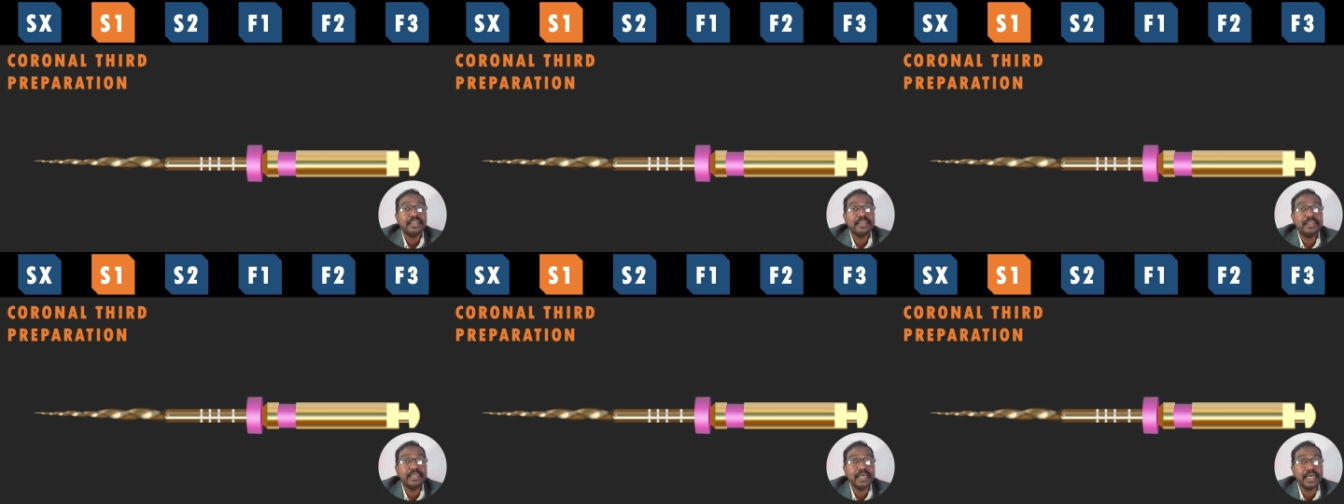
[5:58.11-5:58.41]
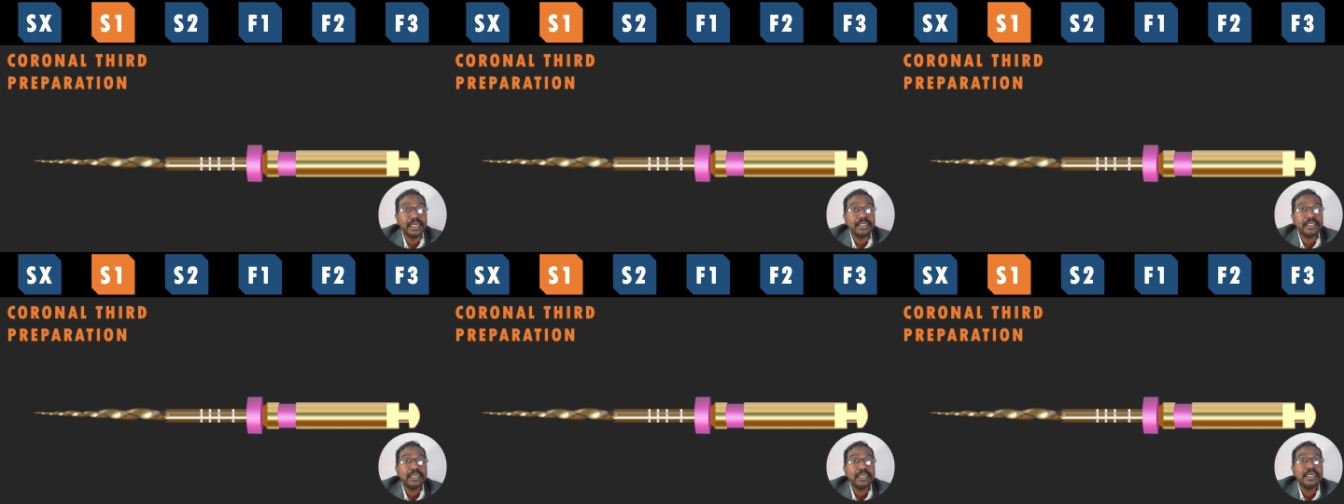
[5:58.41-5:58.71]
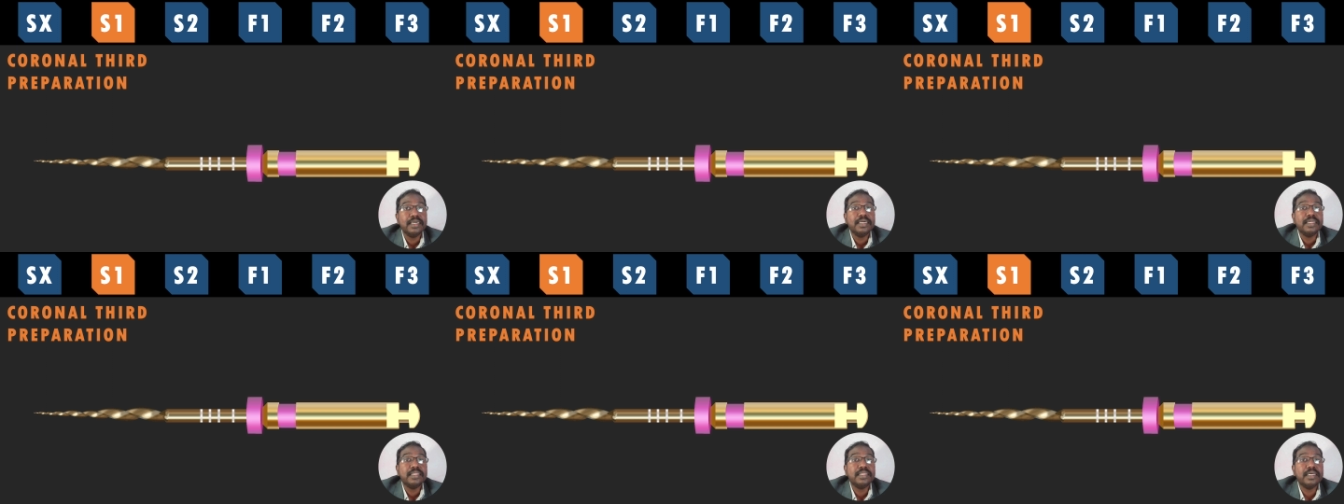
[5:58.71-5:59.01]
that
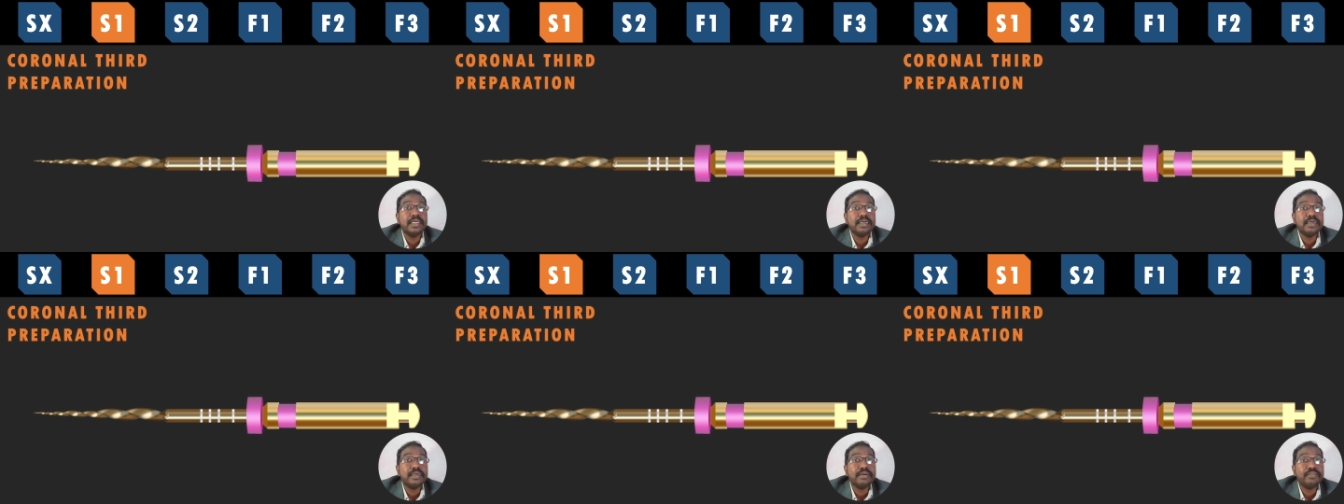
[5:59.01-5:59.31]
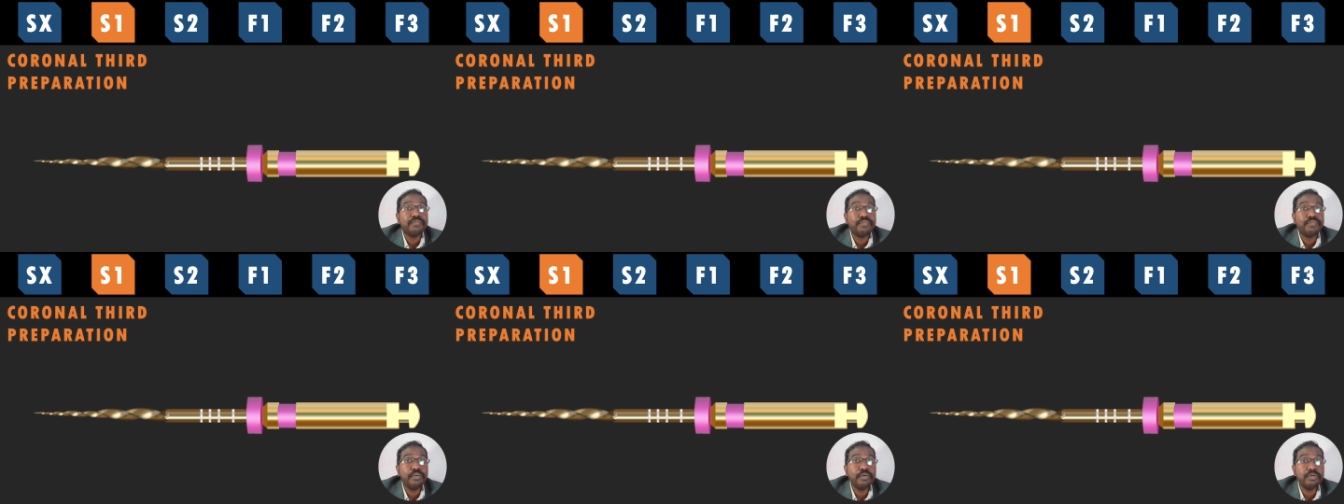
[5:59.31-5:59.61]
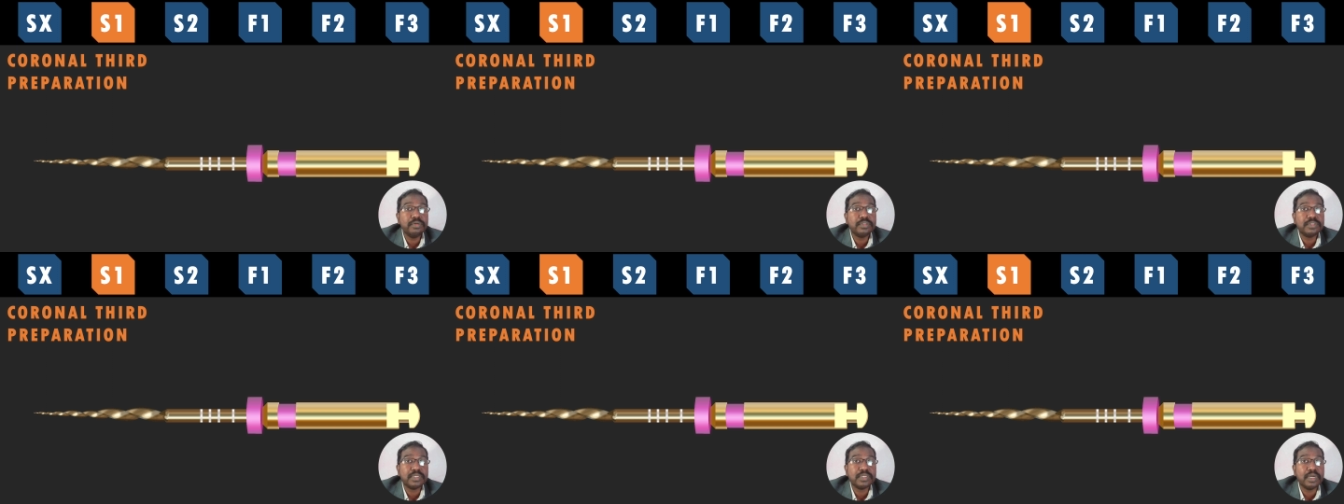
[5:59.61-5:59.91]
the
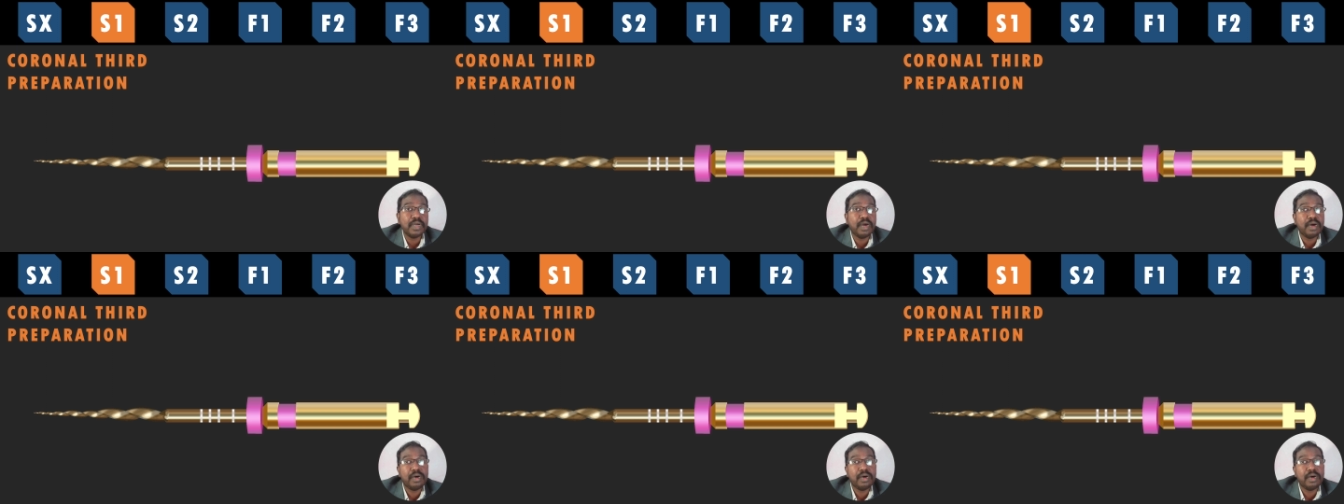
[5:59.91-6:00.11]
flutes